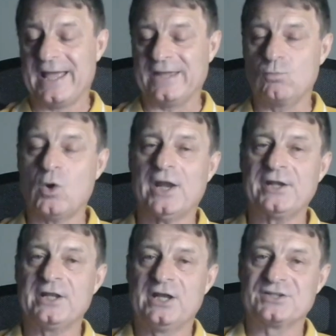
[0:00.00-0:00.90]
a
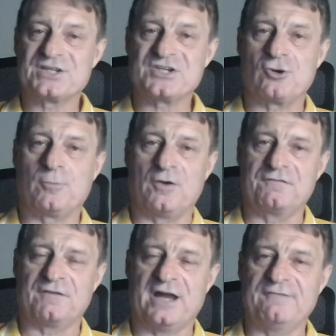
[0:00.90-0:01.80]
1 to
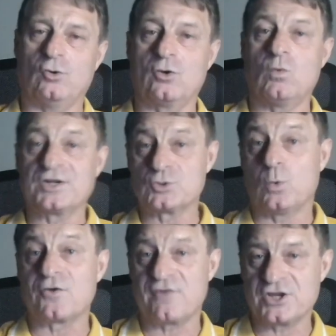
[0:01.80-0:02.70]
0.5 or a 1 to
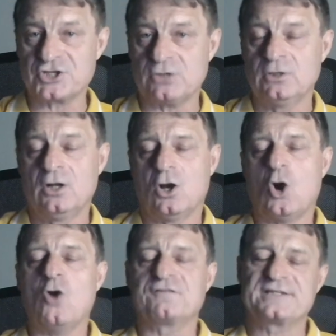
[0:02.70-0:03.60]
1 ratio
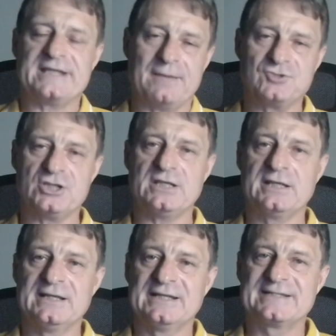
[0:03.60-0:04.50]
of
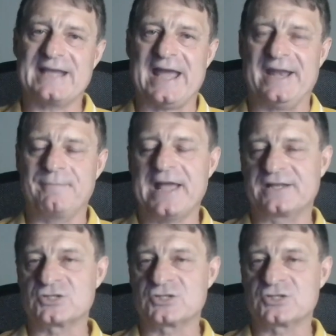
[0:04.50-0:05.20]
TMG to NMN.